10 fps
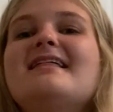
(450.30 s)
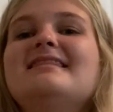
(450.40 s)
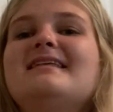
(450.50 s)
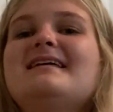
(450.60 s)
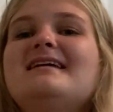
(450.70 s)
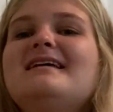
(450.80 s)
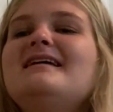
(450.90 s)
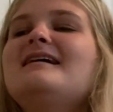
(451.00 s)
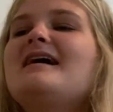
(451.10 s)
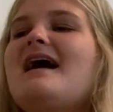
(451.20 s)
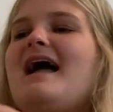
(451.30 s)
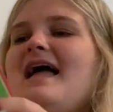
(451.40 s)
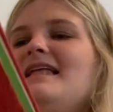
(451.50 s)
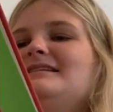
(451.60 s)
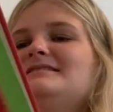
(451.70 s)
The
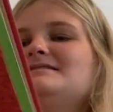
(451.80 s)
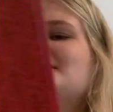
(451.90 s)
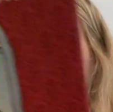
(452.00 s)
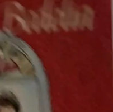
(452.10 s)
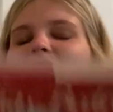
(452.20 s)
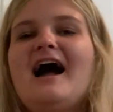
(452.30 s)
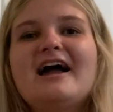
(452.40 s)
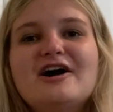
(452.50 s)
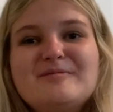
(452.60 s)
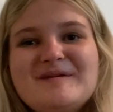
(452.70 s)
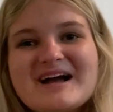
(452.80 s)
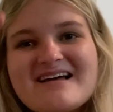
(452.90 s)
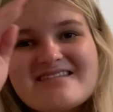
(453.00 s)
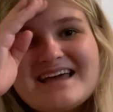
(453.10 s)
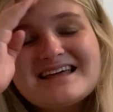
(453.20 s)
end. I hope you
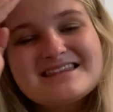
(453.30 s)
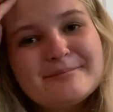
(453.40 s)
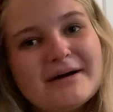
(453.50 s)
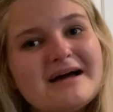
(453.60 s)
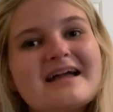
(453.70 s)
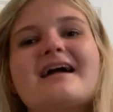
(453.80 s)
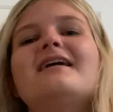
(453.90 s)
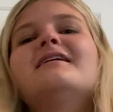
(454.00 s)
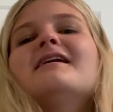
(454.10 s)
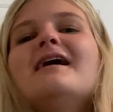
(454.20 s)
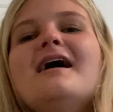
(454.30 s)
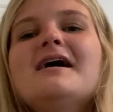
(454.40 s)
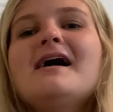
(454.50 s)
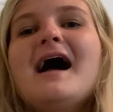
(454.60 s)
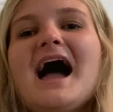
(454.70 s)
guys like the book.
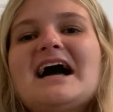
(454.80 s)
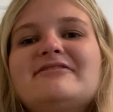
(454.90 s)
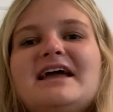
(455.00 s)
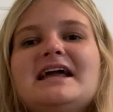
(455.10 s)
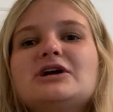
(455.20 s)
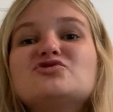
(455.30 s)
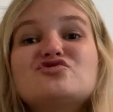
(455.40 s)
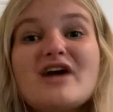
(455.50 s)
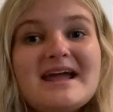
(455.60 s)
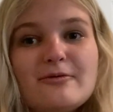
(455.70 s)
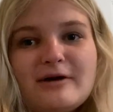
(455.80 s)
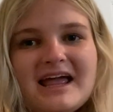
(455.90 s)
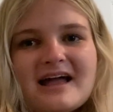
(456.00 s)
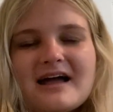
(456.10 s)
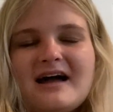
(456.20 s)
Have a great
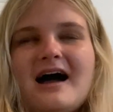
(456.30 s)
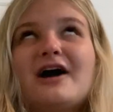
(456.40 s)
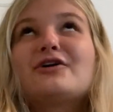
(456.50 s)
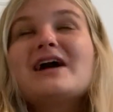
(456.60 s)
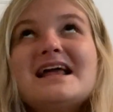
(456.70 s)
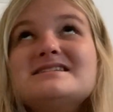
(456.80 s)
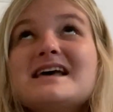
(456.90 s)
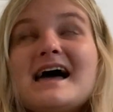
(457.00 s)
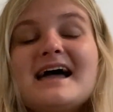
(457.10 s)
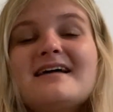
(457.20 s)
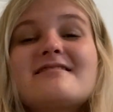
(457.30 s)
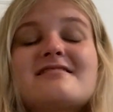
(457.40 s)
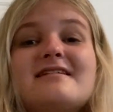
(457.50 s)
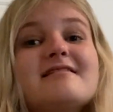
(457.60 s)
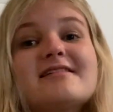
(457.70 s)
week, a great day.
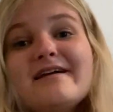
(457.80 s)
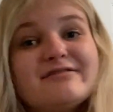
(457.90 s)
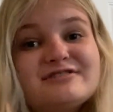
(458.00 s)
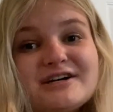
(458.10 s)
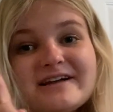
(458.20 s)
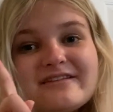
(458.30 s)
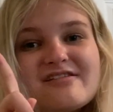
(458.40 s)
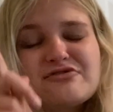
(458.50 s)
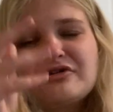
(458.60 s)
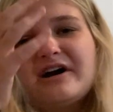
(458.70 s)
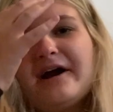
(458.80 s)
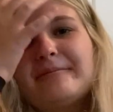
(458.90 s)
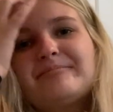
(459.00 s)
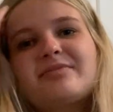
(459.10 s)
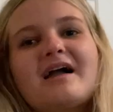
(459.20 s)
Stay safe during the
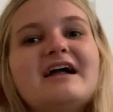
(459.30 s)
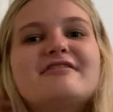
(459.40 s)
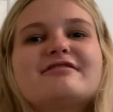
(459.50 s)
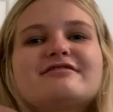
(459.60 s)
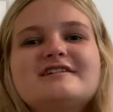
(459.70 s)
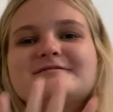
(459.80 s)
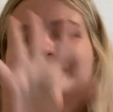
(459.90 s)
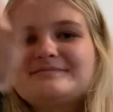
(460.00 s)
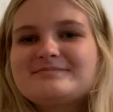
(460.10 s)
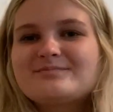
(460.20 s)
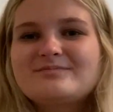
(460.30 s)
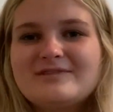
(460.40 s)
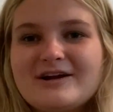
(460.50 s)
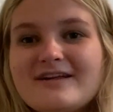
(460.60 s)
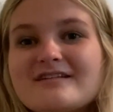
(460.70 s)
storm, if
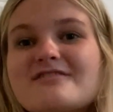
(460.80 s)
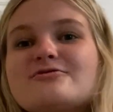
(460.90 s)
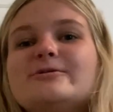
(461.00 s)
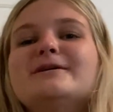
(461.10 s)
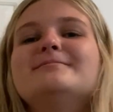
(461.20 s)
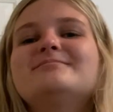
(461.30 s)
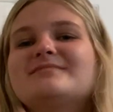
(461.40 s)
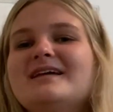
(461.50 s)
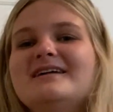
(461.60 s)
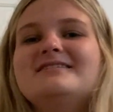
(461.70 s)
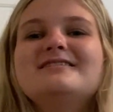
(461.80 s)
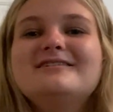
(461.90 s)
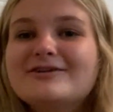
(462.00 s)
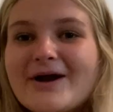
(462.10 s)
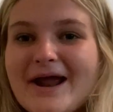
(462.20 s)
there is a storm in
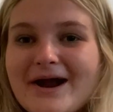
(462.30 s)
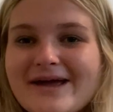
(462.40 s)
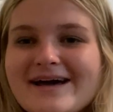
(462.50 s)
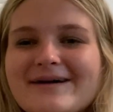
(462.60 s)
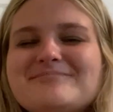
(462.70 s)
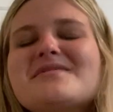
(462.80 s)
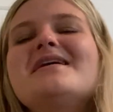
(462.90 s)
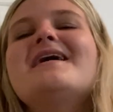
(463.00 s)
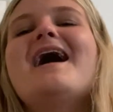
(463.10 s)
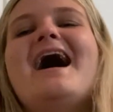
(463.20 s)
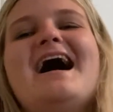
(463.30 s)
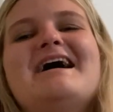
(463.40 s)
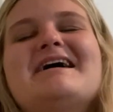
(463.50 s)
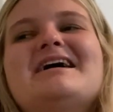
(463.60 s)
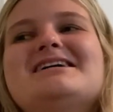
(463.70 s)
your area.
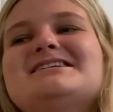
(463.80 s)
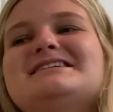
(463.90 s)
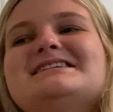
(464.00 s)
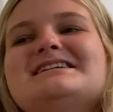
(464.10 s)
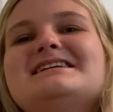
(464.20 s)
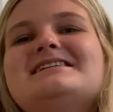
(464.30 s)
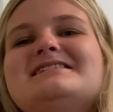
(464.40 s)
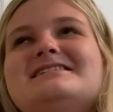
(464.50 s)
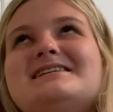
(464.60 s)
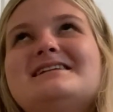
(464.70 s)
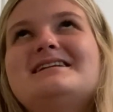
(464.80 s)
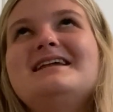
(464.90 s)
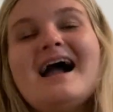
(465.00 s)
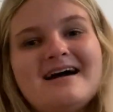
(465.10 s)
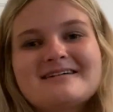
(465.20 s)
And
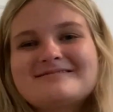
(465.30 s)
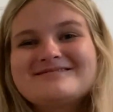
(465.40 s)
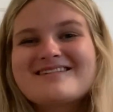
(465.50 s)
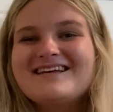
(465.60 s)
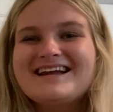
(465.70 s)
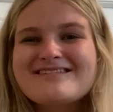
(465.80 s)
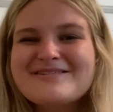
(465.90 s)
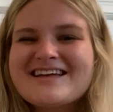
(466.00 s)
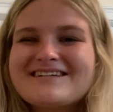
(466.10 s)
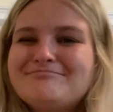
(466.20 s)
yeah, see you next week.